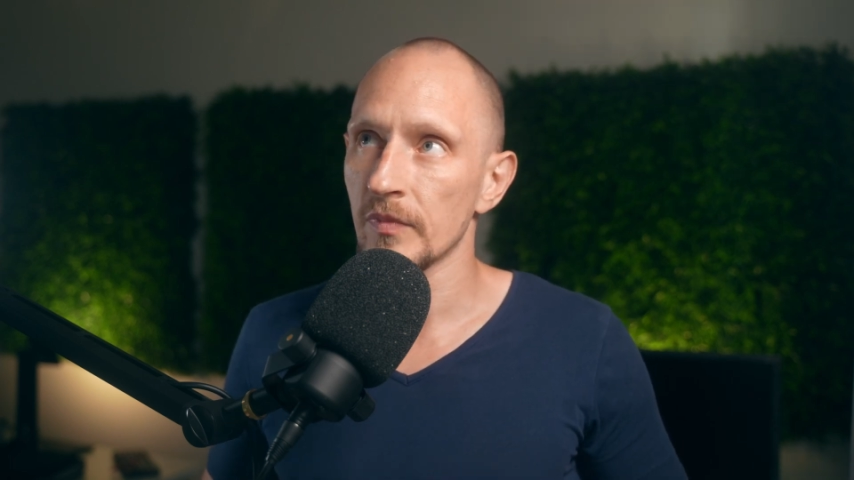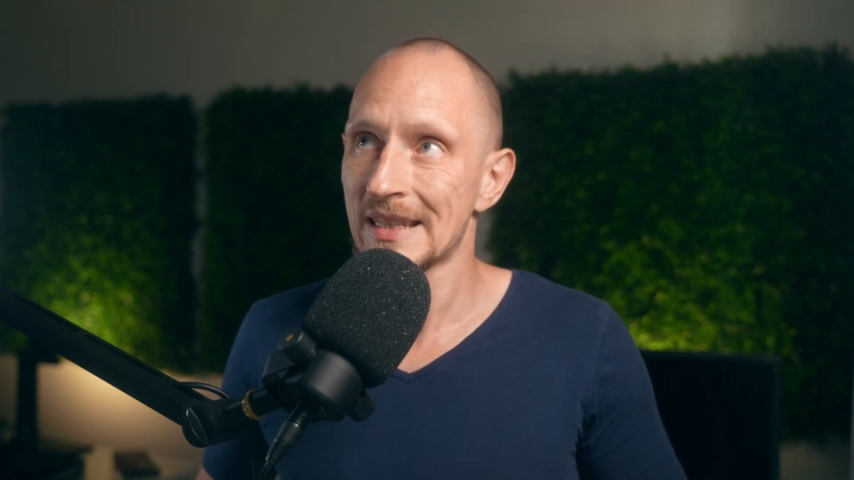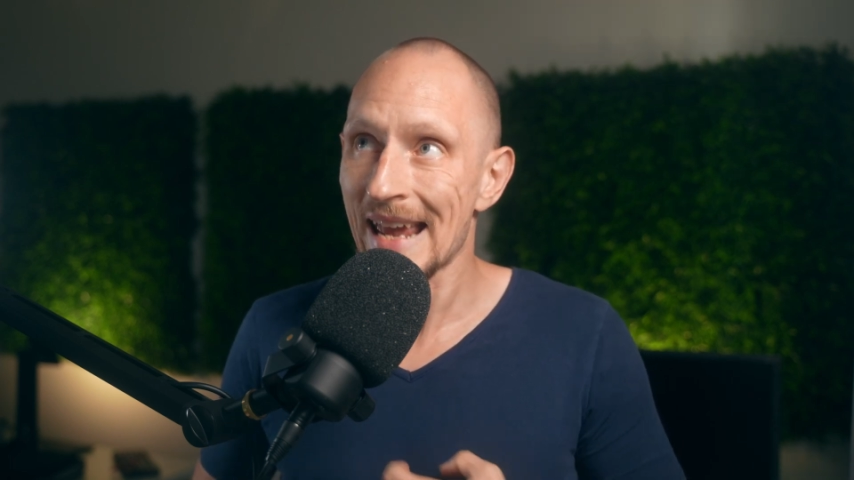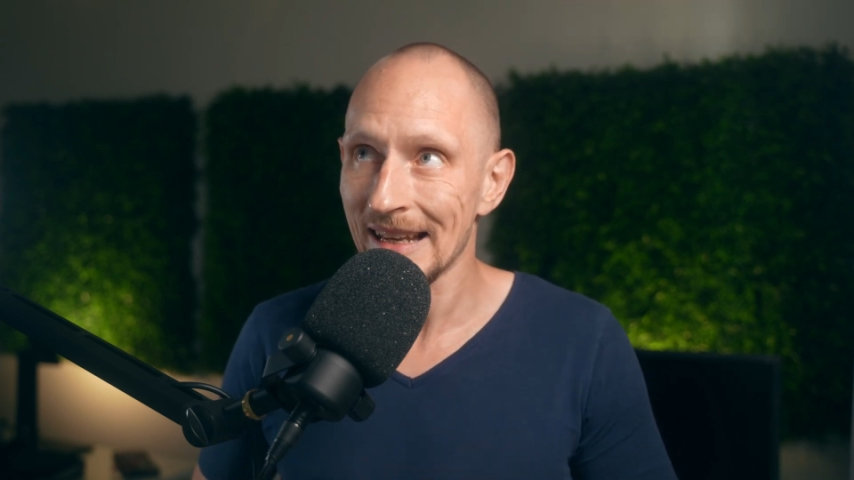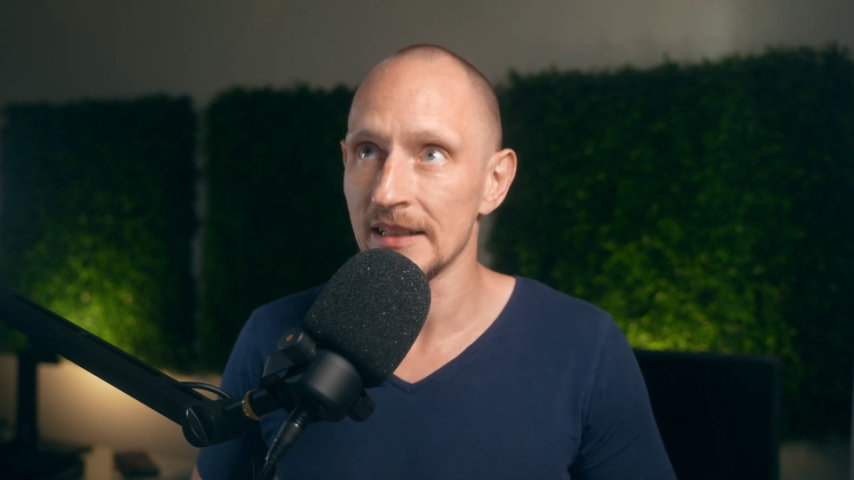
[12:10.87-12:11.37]

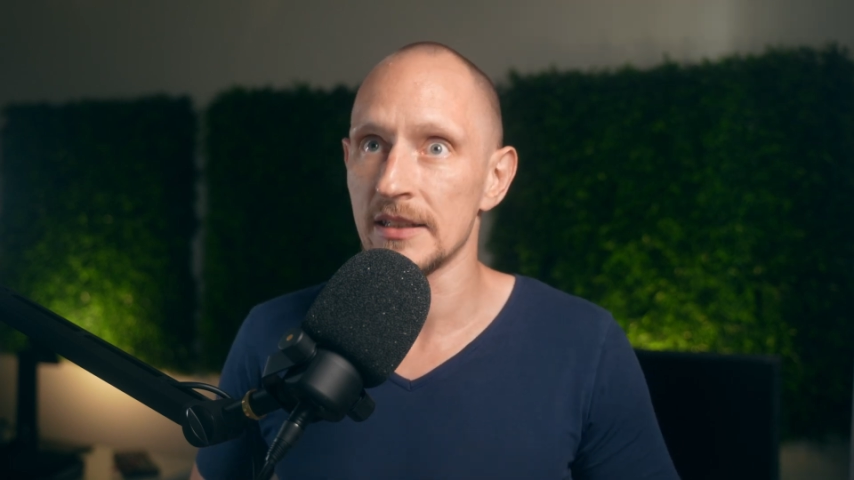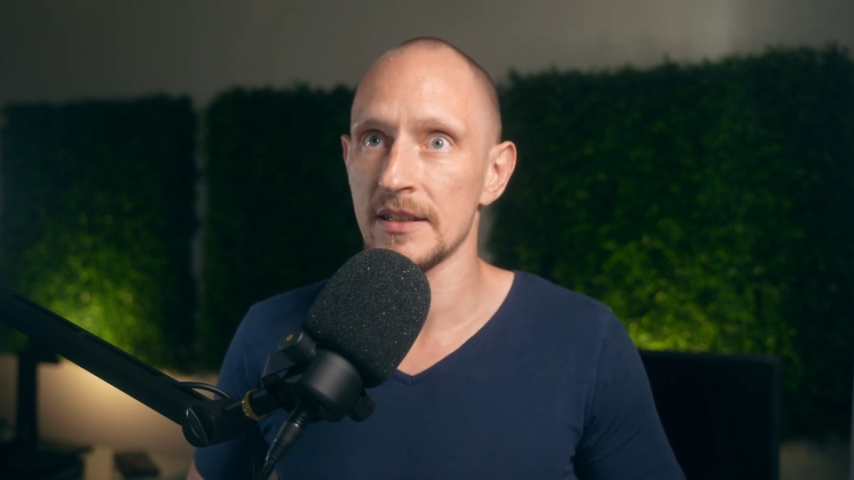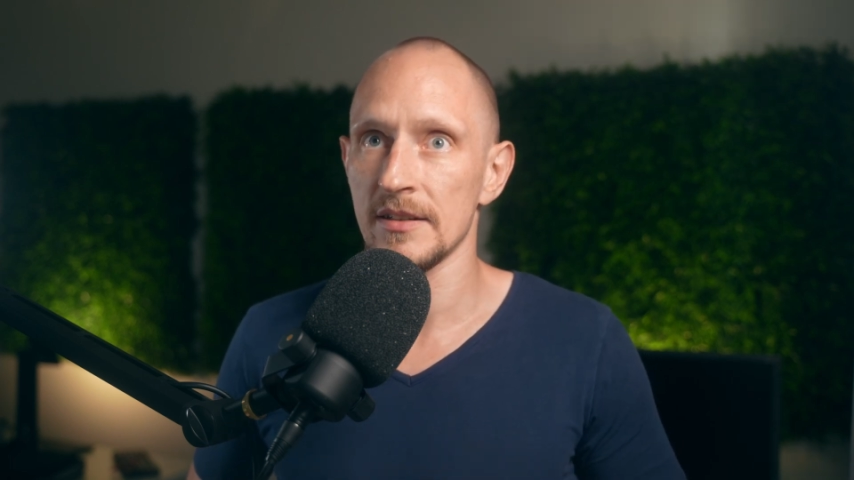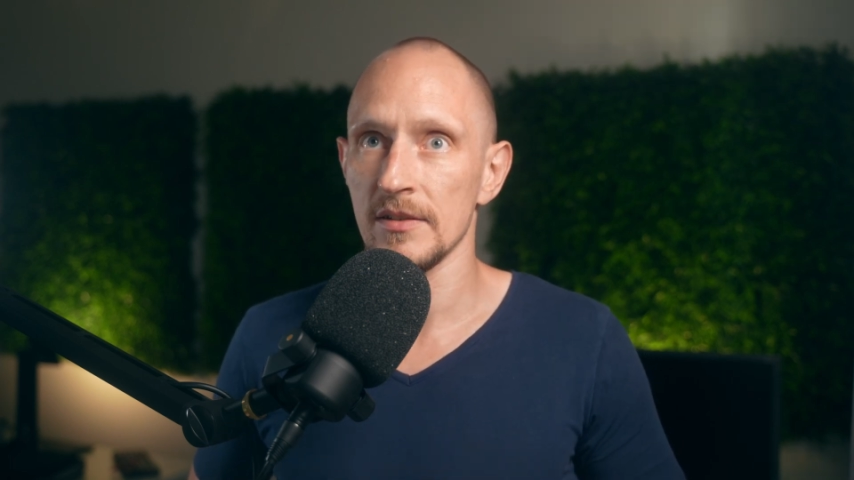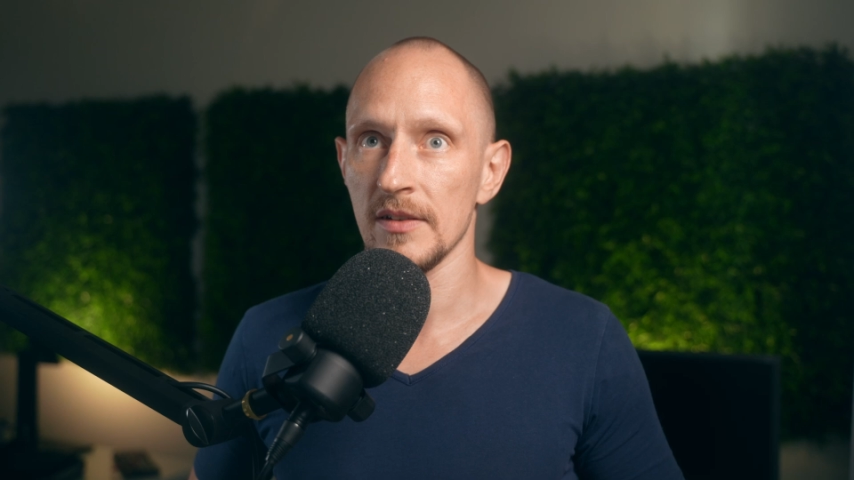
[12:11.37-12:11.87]

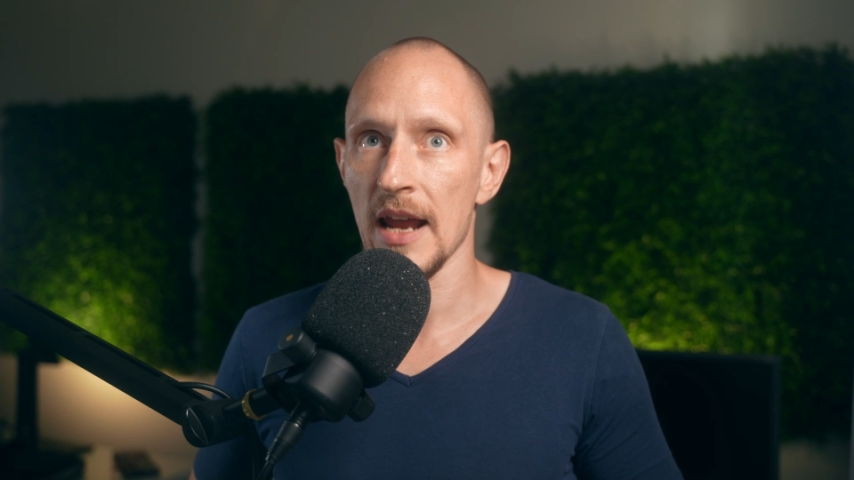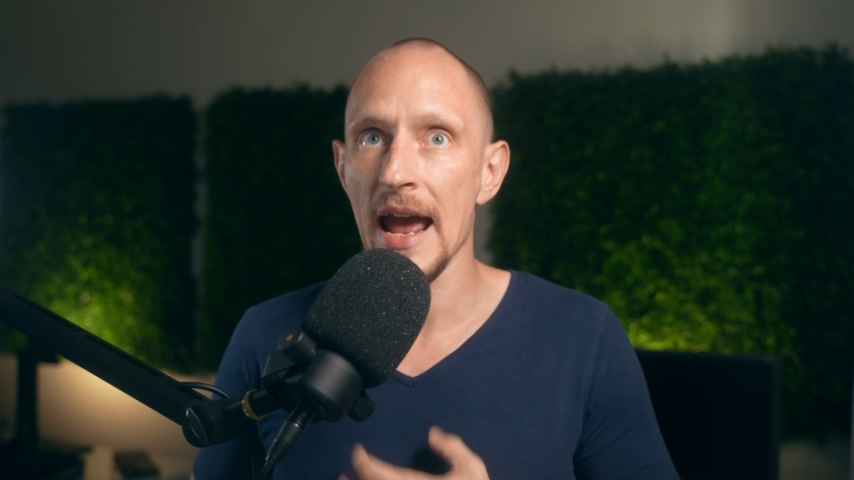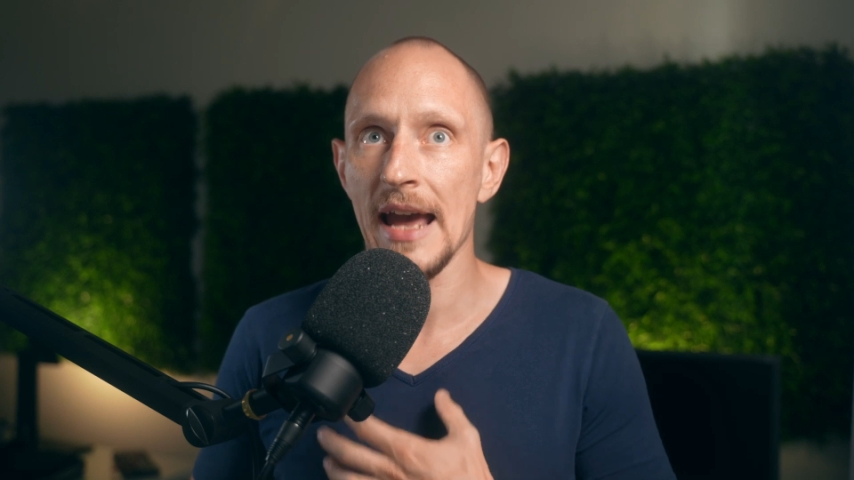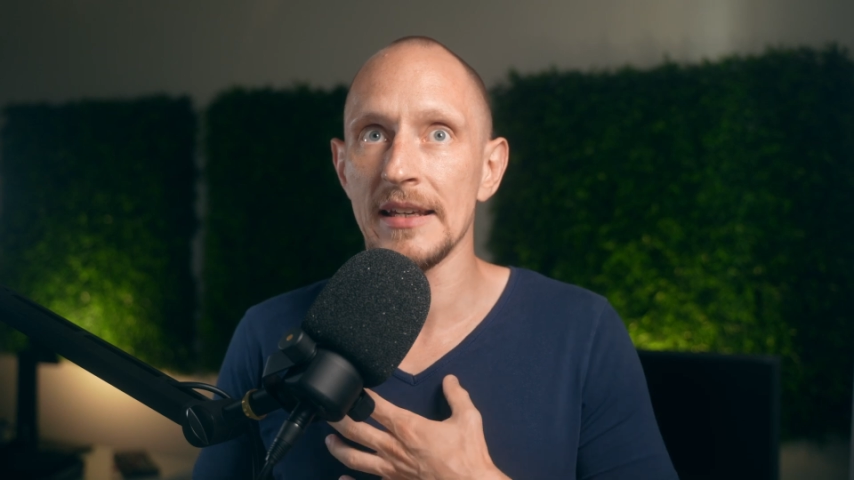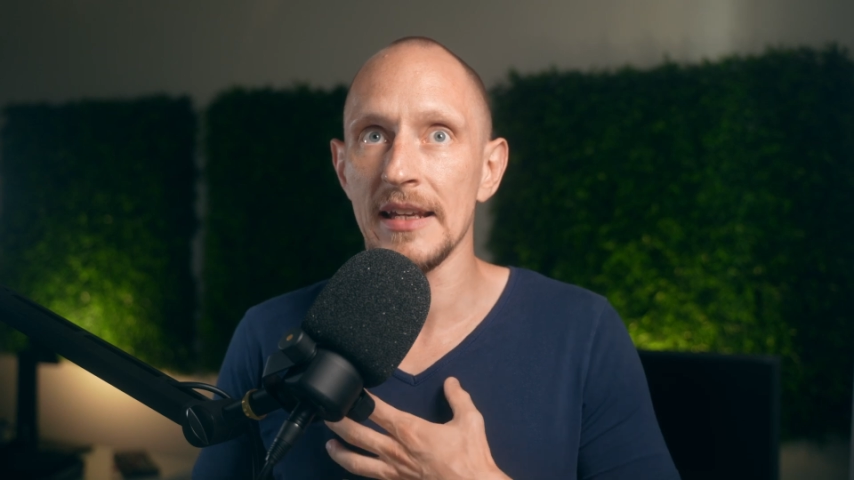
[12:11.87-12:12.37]
tense,
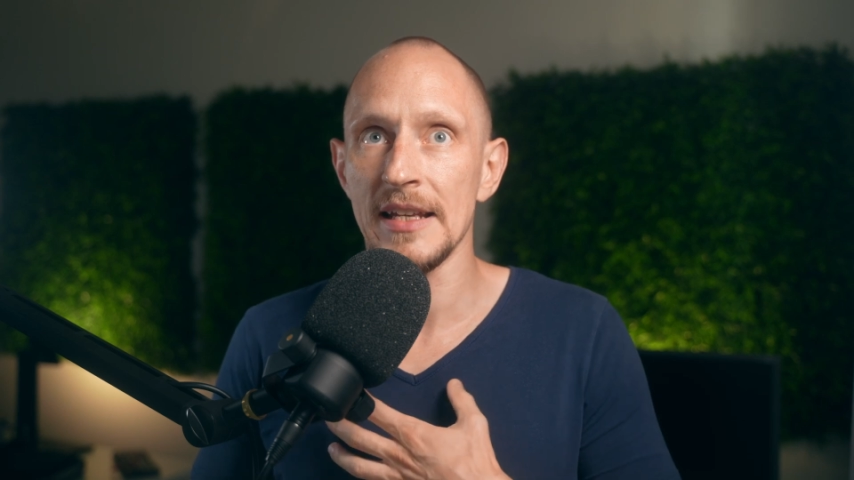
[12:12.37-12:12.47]
and